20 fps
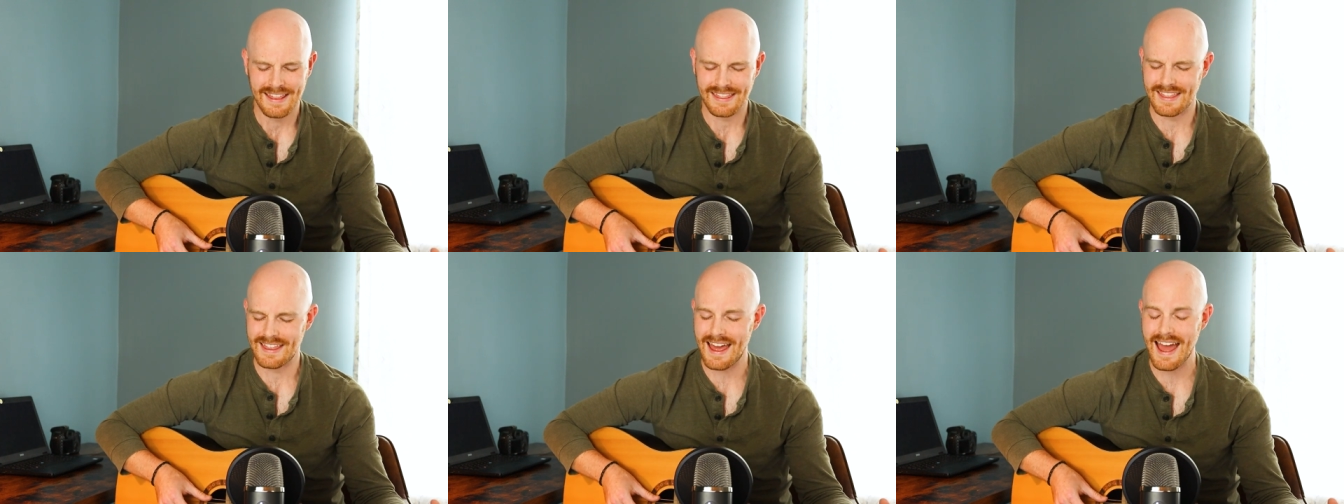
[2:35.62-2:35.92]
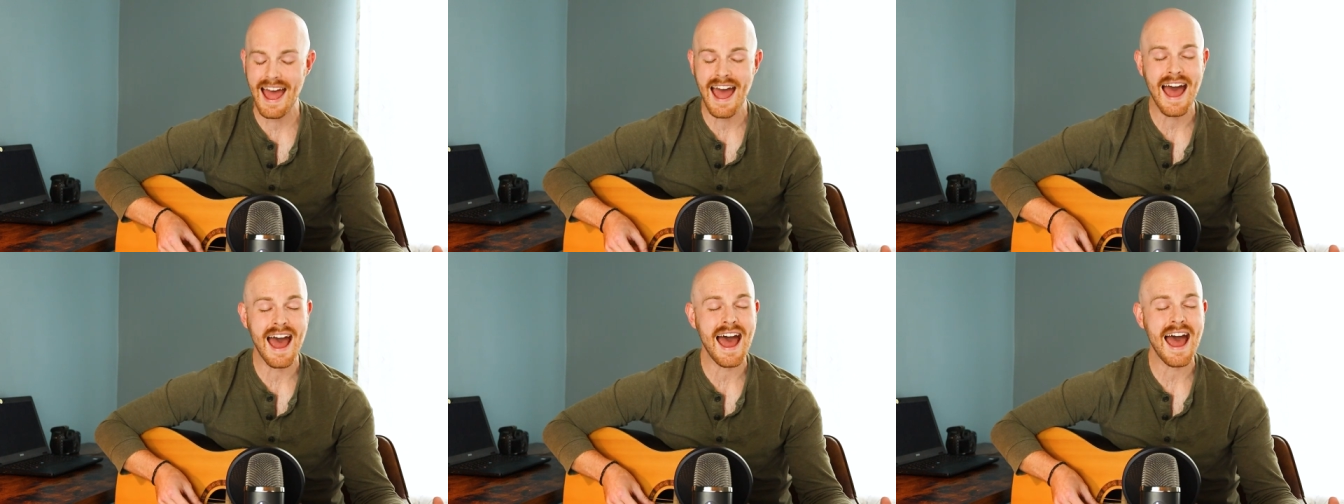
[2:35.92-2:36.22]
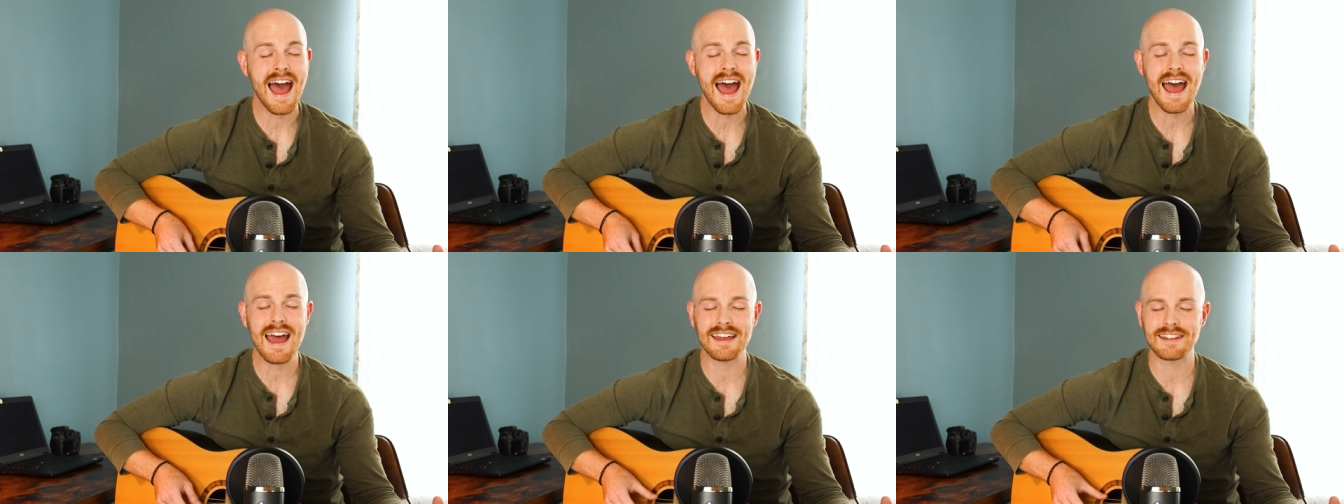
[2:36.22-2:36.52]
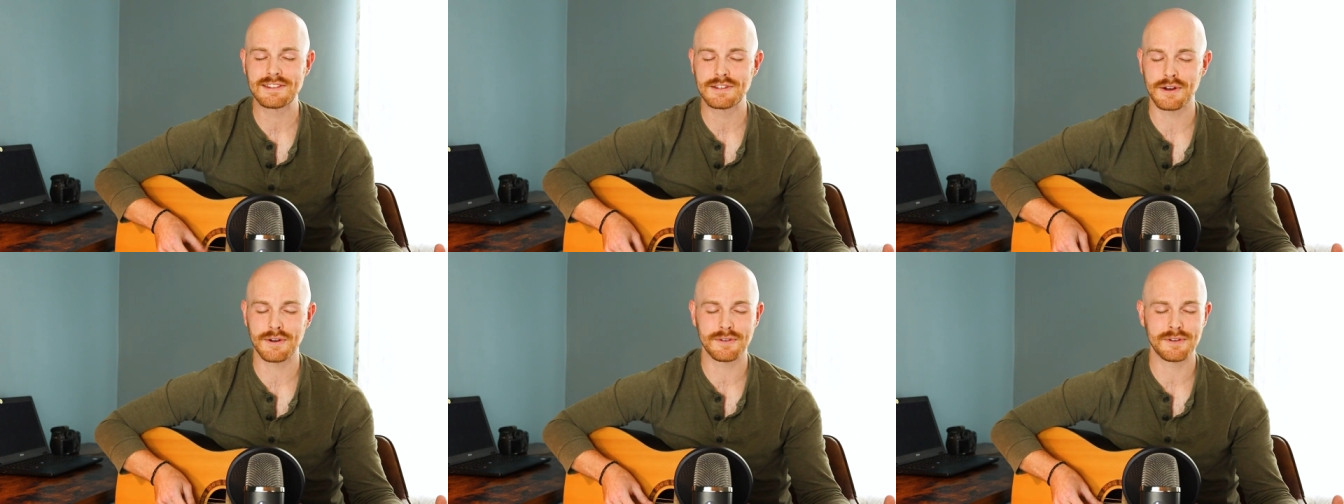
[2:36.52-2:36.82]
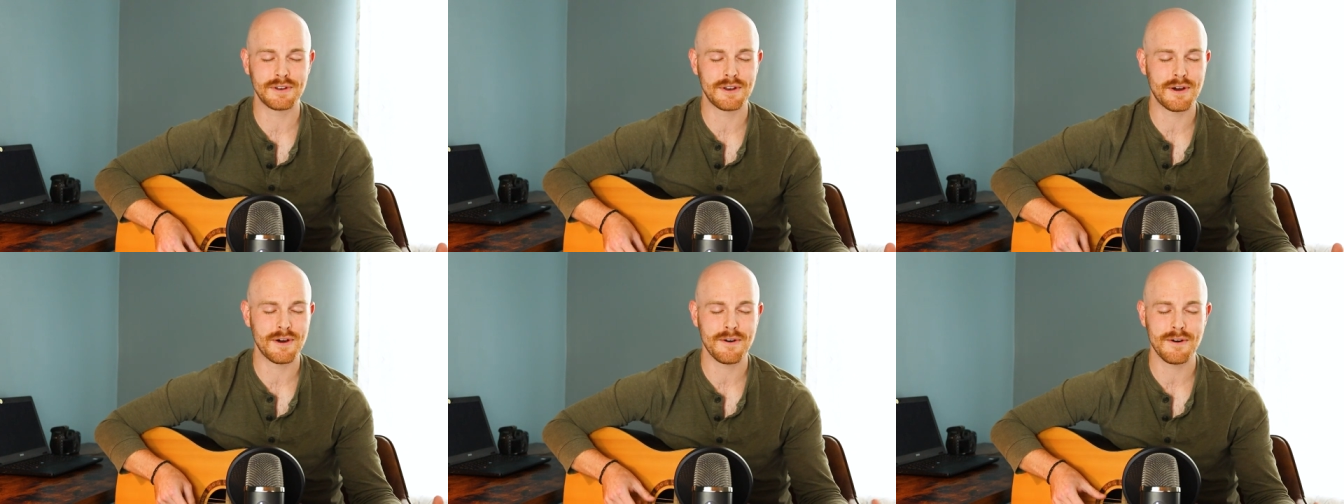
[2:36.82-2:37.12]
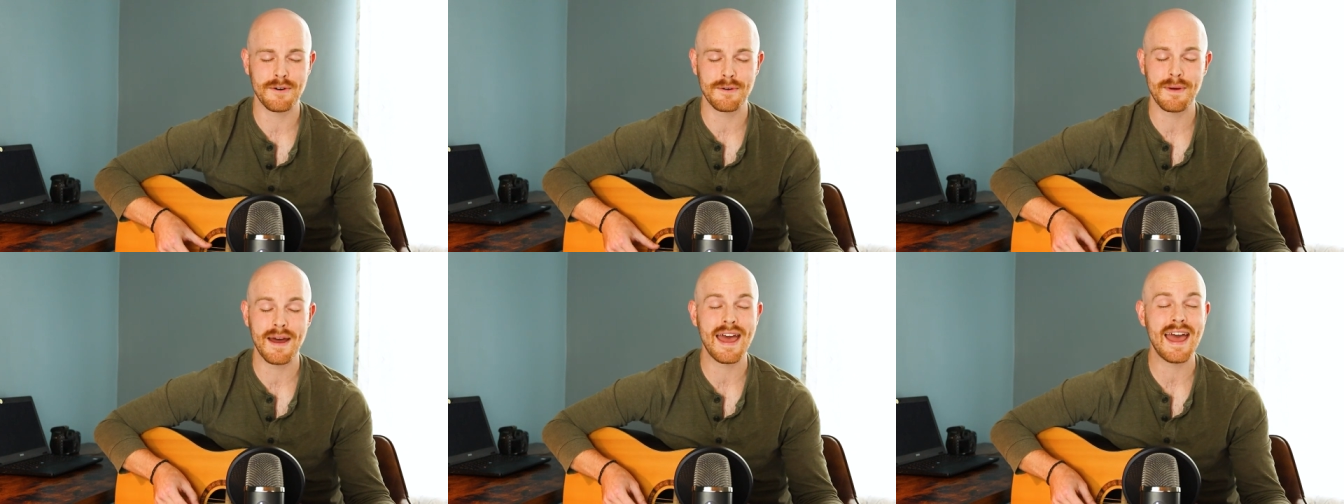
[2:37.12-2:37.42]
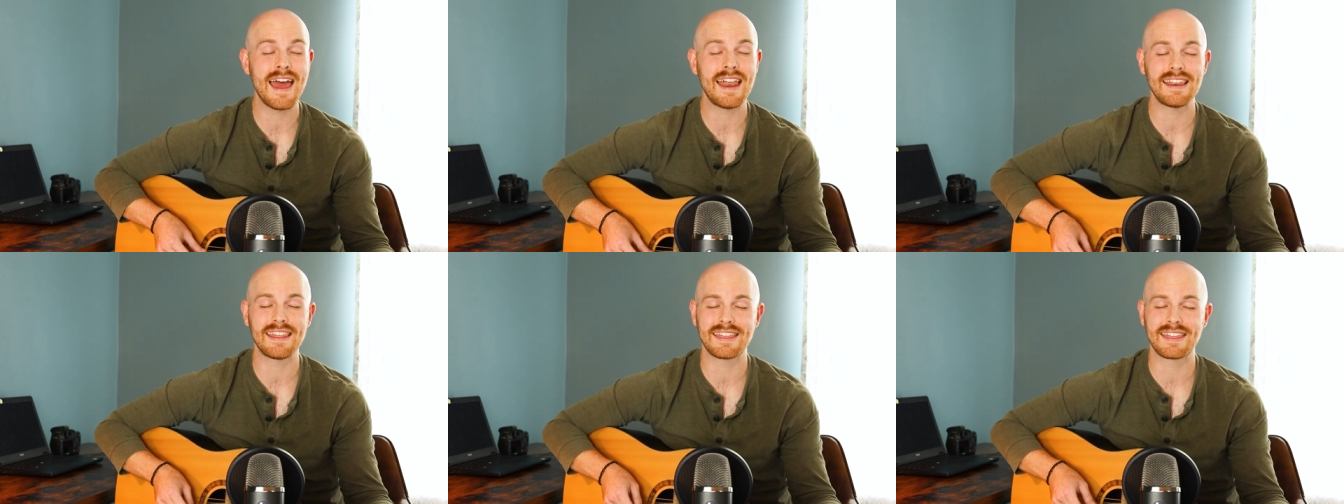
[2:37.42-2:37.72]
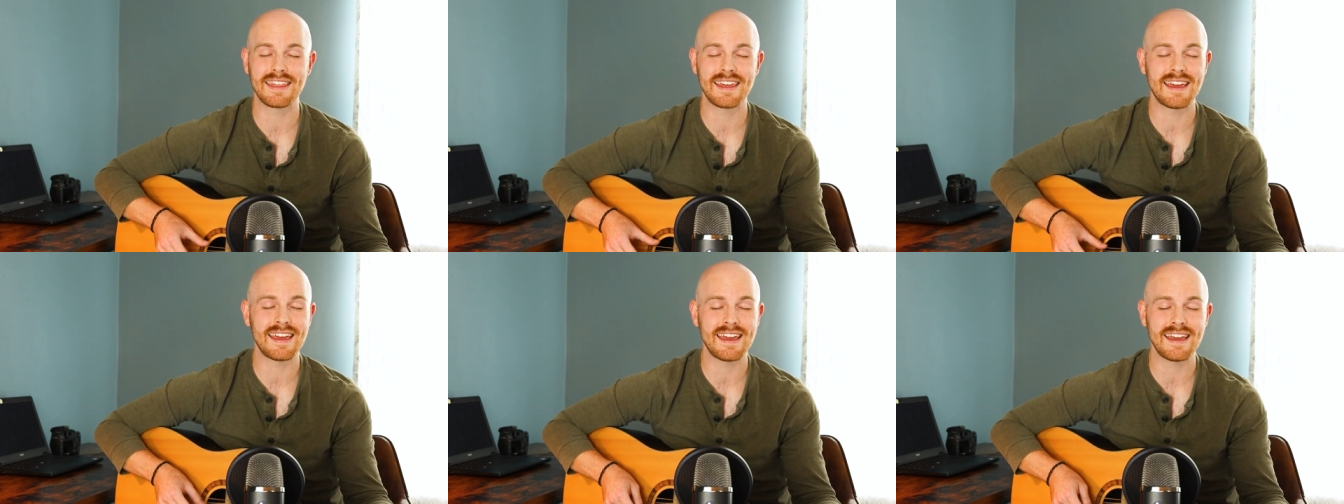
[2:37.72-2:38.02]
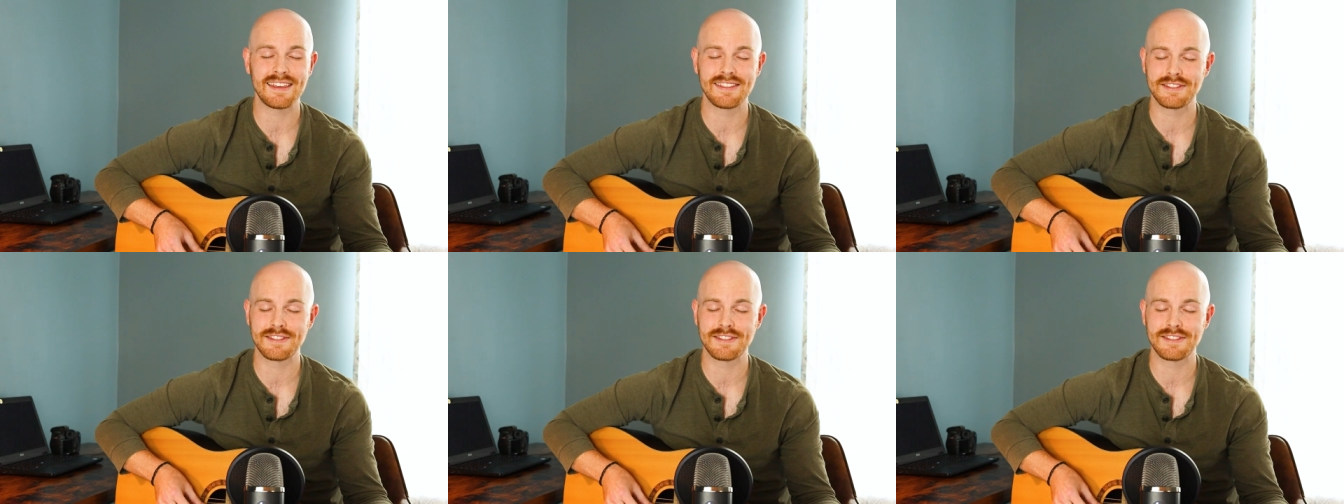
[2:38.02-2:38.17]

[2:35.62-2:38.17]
that I don't know anything.